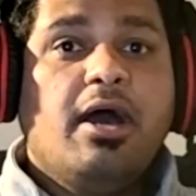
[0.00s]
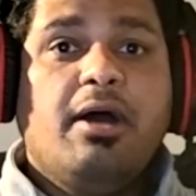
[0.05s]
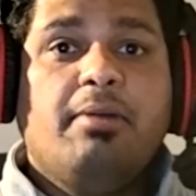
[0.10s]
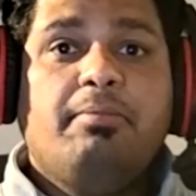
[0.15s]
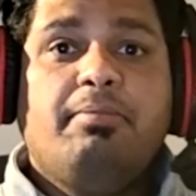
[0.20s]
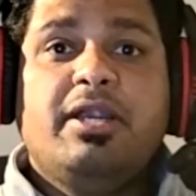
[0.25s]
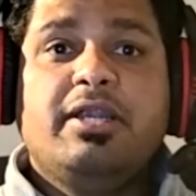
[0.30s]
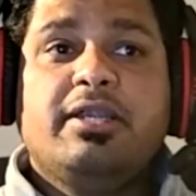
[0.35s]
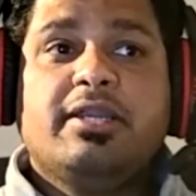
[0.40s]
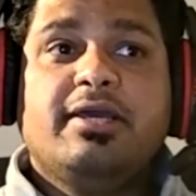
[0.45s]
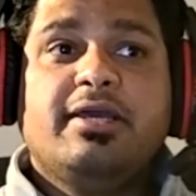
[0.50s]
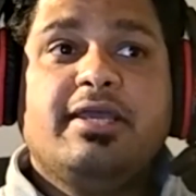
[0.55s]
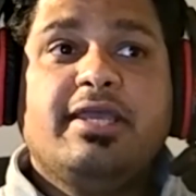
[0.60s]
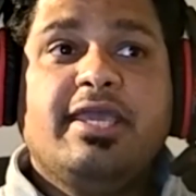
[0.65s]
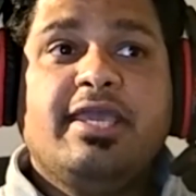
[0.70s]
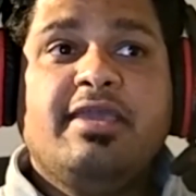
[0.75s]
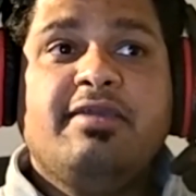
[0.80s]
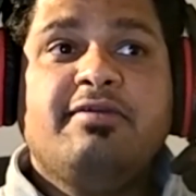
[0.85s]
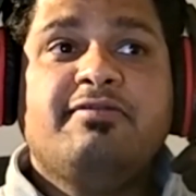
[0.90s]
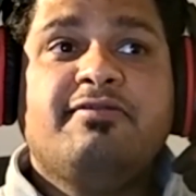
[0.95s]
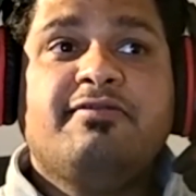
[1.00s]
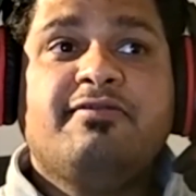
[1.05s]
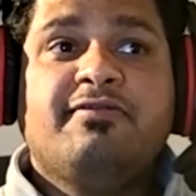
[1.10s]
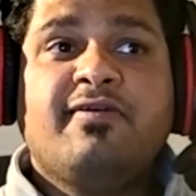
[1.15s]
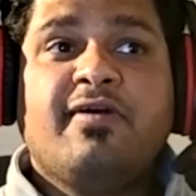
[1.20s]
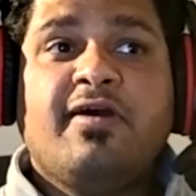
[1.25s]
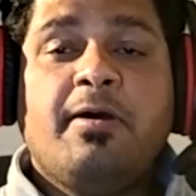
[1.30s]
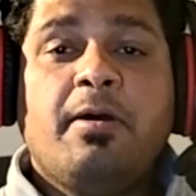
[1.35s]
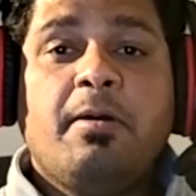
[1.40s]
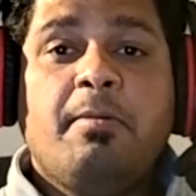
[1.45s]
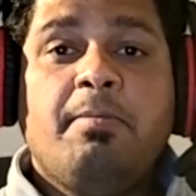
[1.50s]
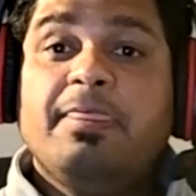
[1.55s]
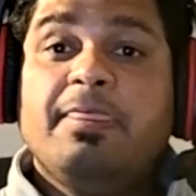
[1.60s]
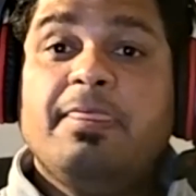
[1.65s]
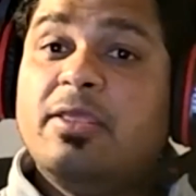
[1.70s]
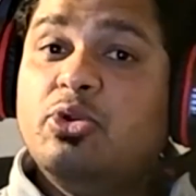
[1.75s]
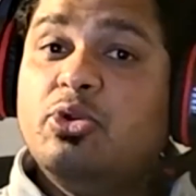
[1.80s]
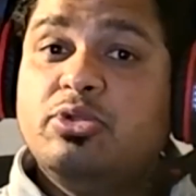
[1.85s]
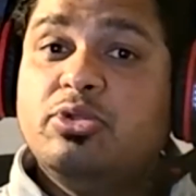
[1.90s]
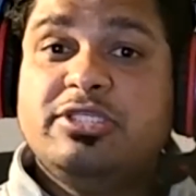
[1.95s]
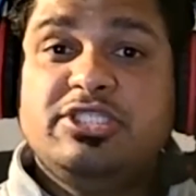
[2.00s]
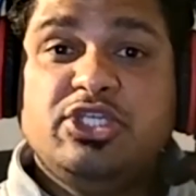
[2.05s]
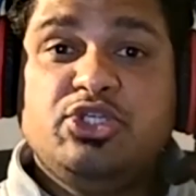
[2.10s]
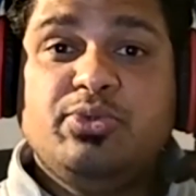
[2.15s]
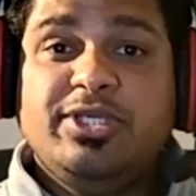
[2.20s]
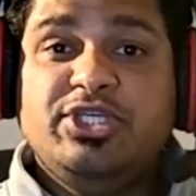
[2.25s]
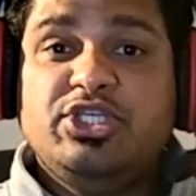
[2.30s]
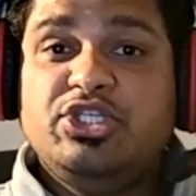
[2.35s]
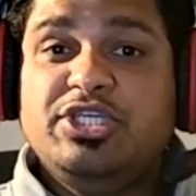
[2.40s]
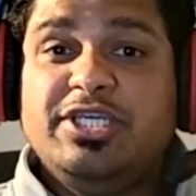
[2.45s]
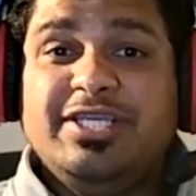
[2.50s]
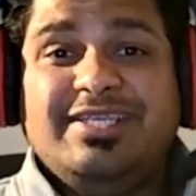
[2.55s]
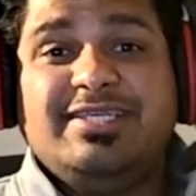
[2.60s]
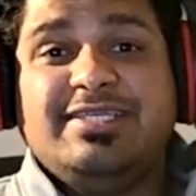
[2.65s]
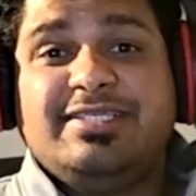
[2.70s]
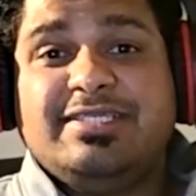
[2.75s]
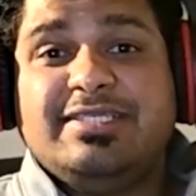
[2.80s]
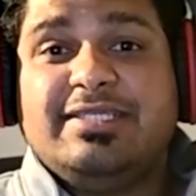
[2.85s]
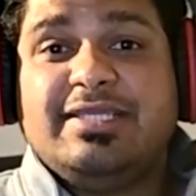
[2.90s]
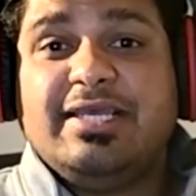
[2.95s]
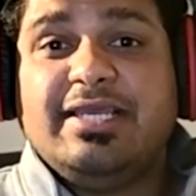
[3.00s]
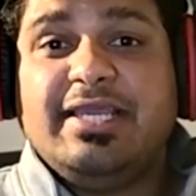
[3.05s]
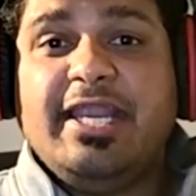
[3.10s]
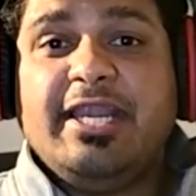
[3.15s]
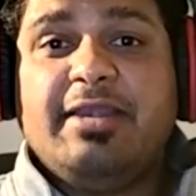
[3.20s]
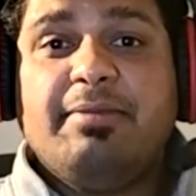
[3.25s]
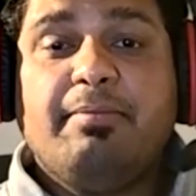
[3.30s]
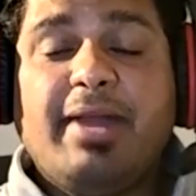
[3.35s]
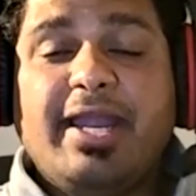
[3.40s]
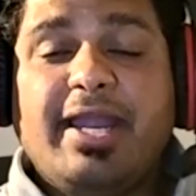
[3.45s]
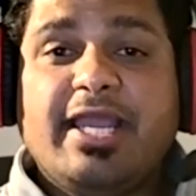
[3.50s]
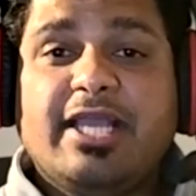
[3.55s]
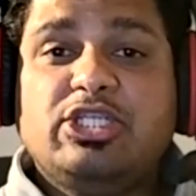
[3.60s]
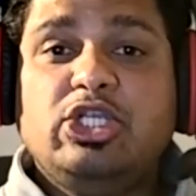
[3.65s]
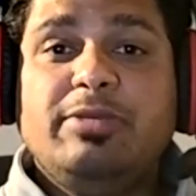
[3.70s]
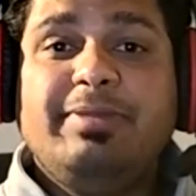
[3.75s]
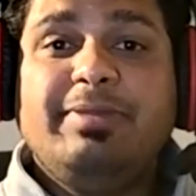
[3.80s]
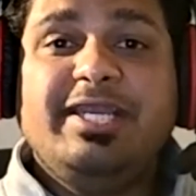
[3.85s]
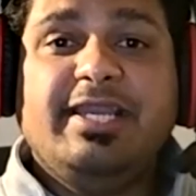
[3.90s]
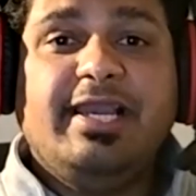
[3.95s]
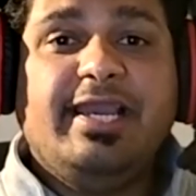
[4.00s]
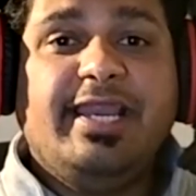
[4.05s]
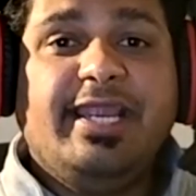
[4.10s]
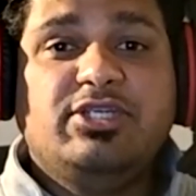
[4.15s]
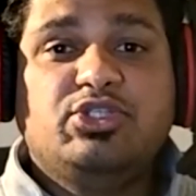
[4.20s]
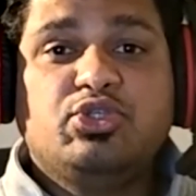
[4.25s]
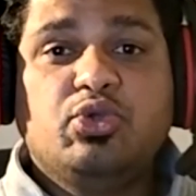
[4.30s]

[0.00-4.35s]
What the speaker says: But if situation changes, it might actually be delayed.